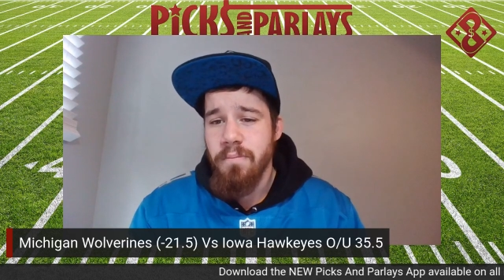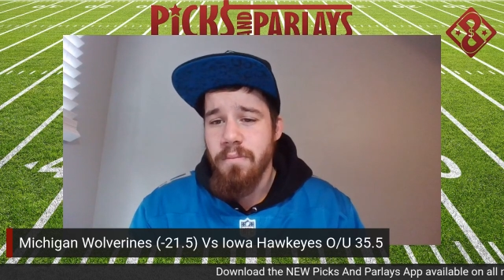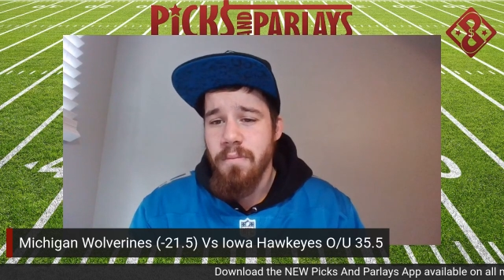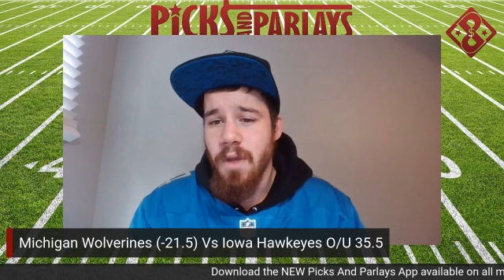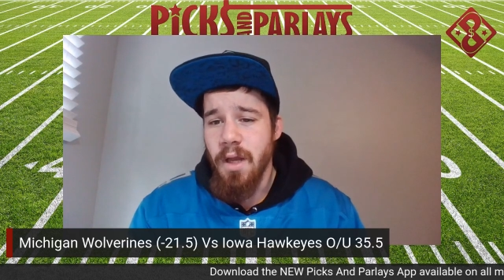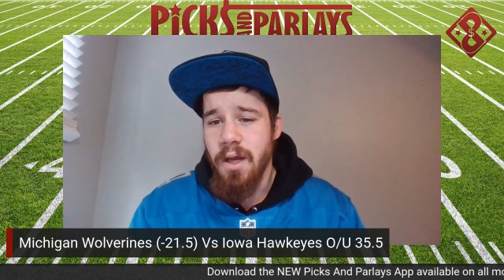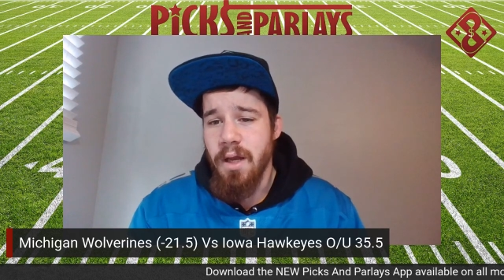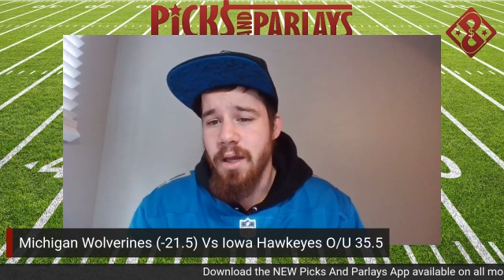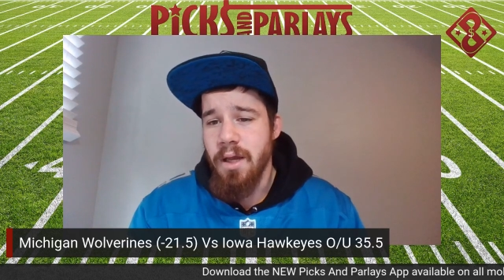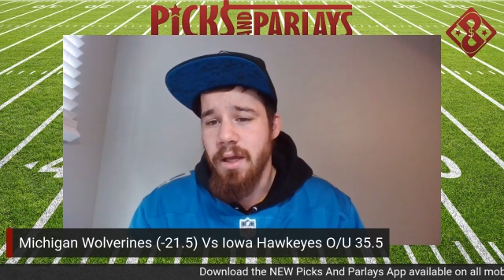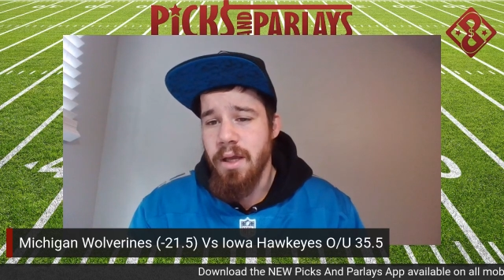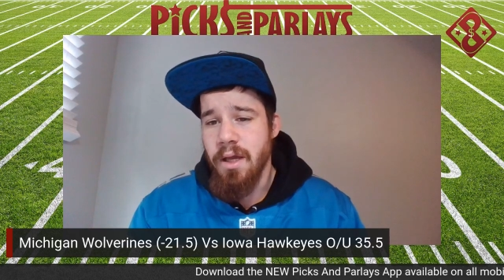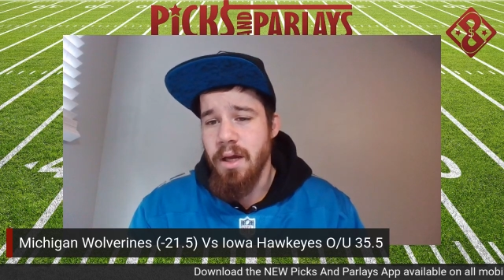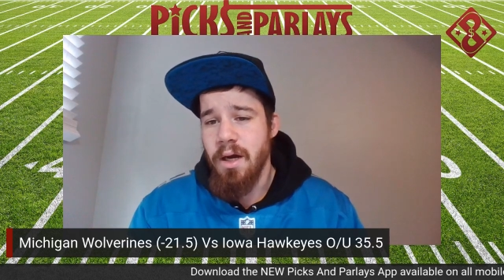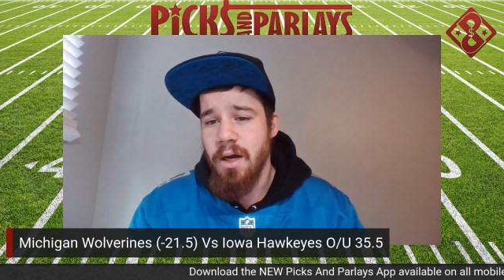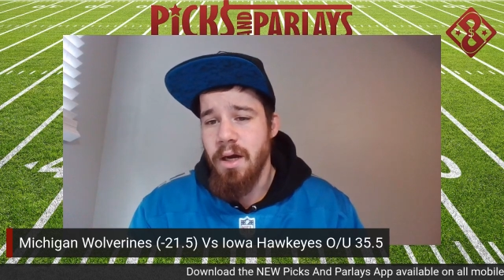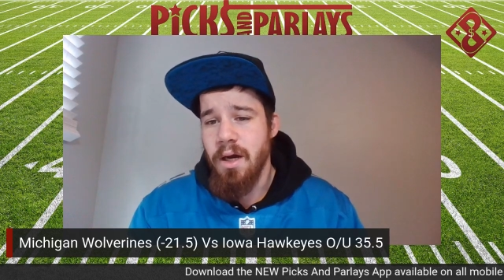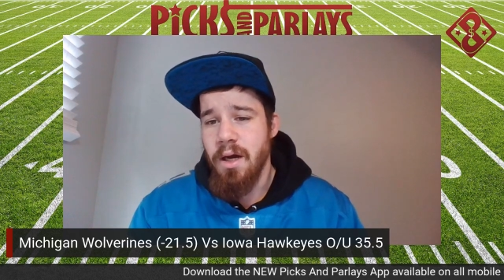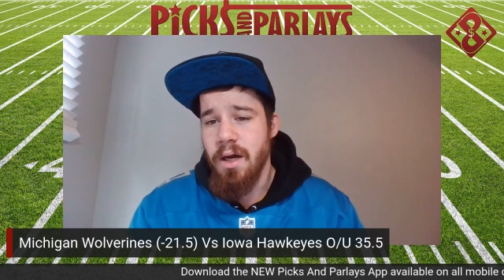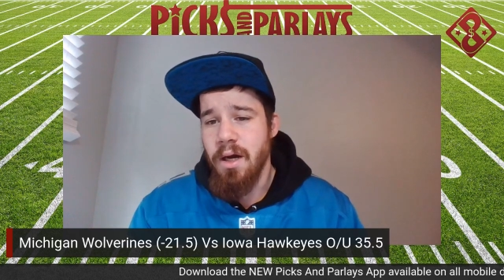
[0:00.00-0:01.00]
eh,
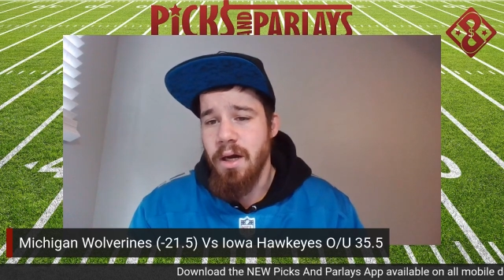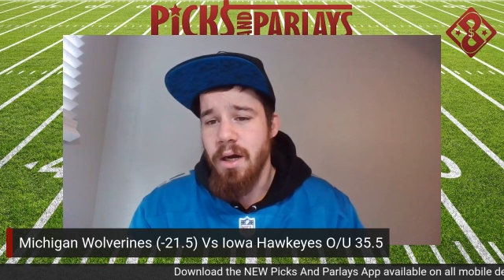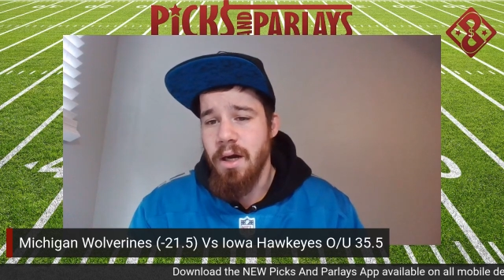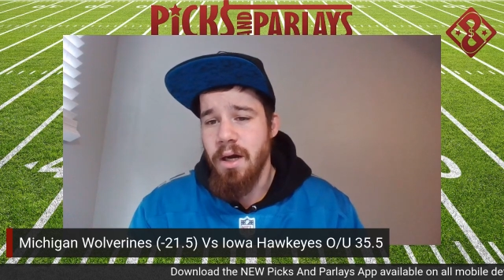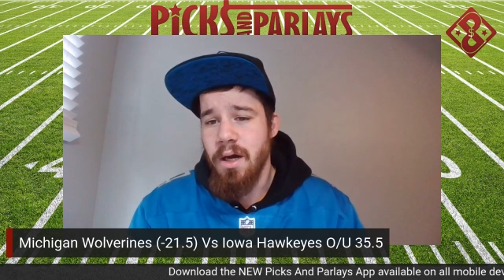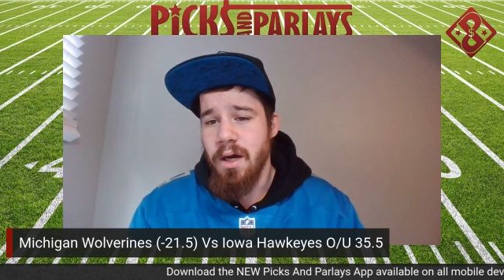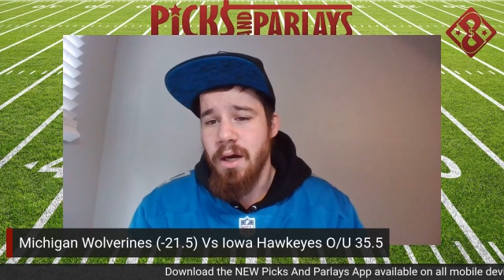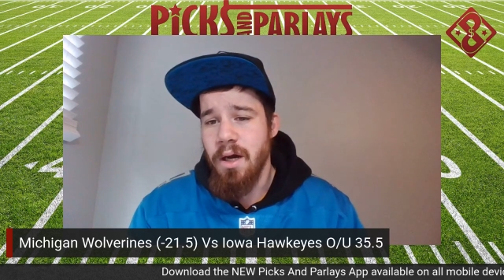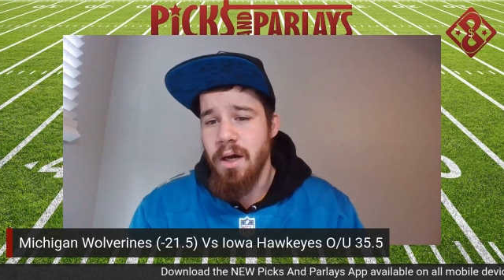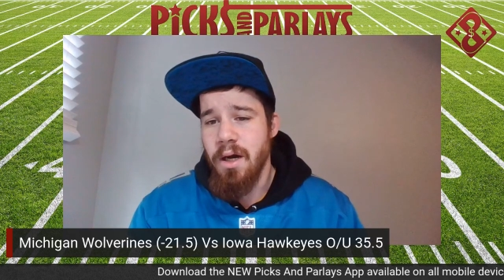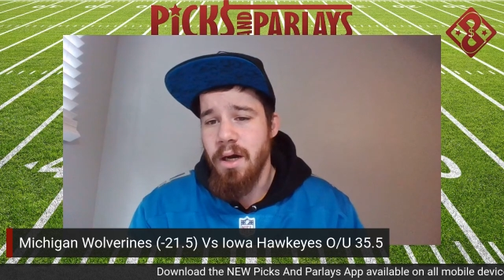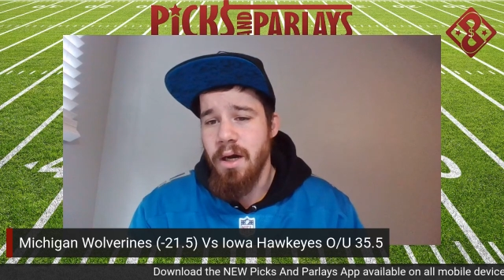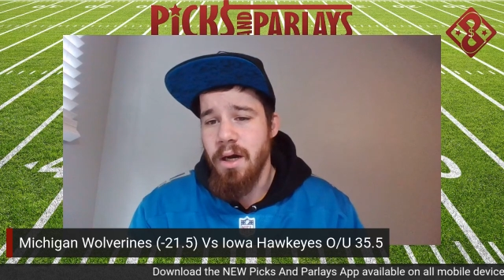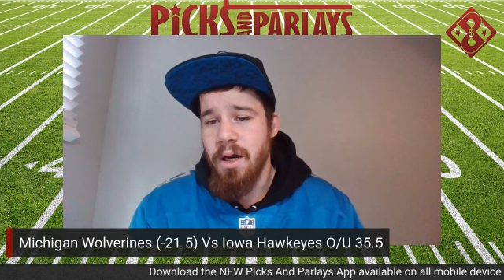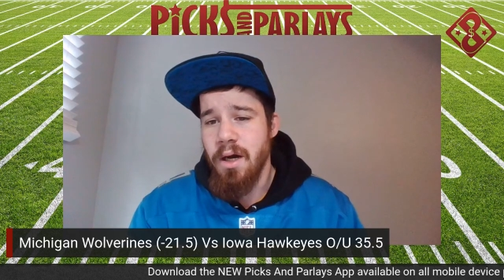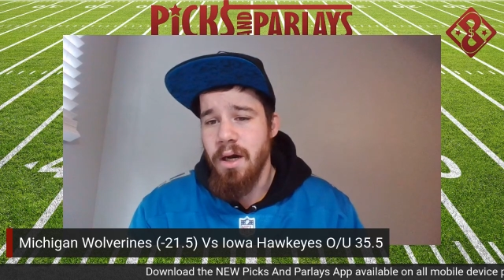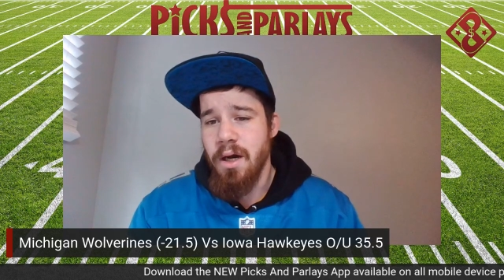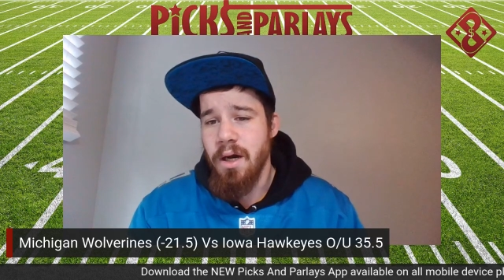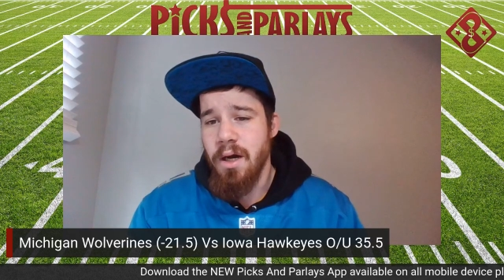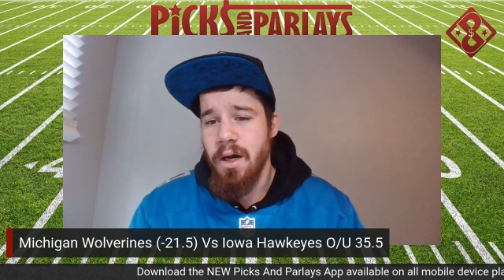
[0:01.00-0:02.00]
it, honestly, I
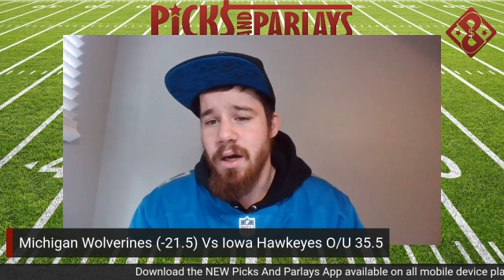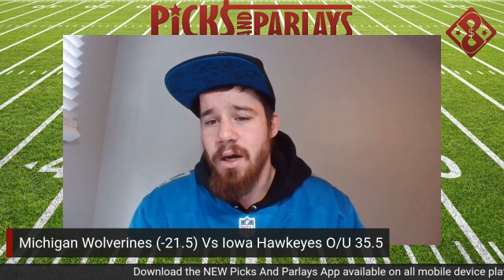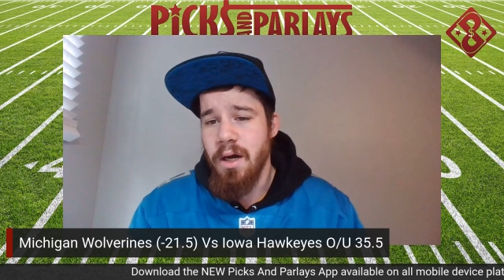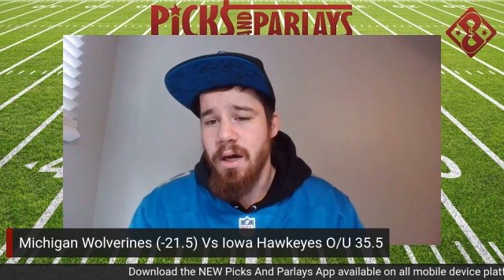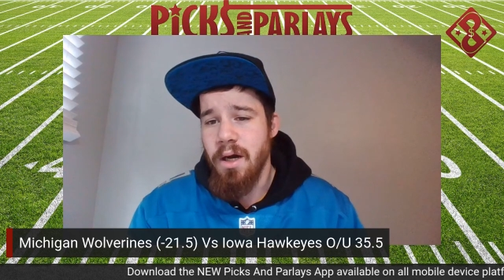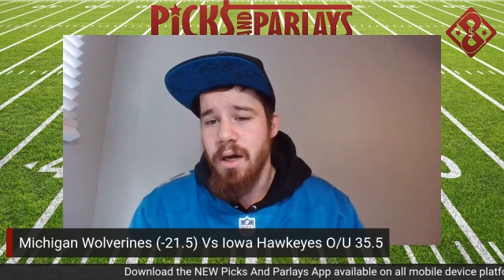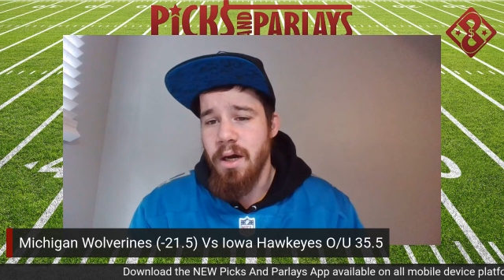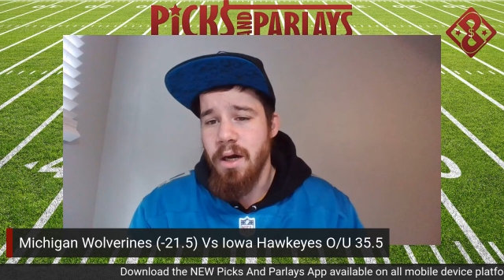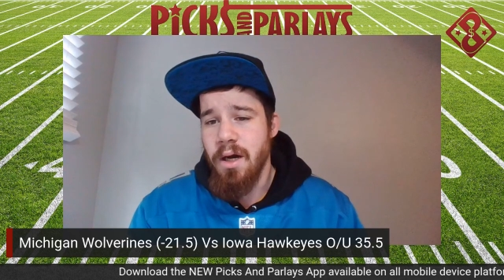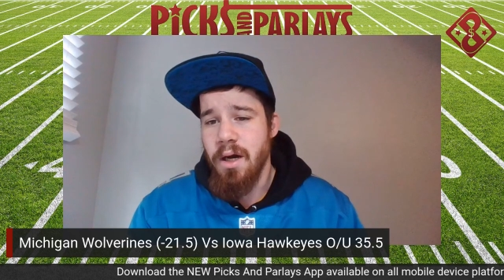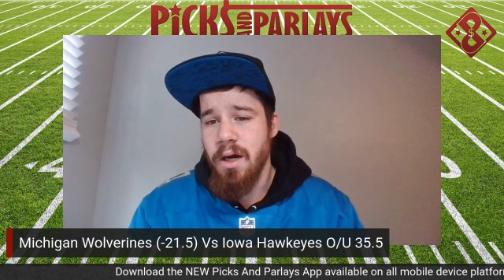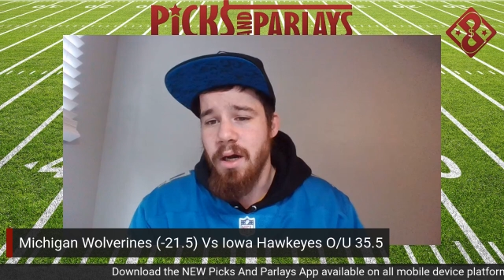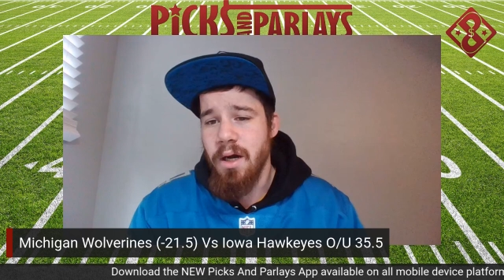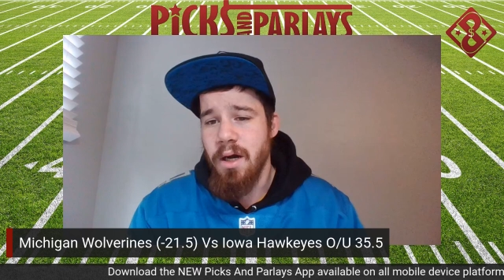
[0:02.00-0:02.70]
could see Michigan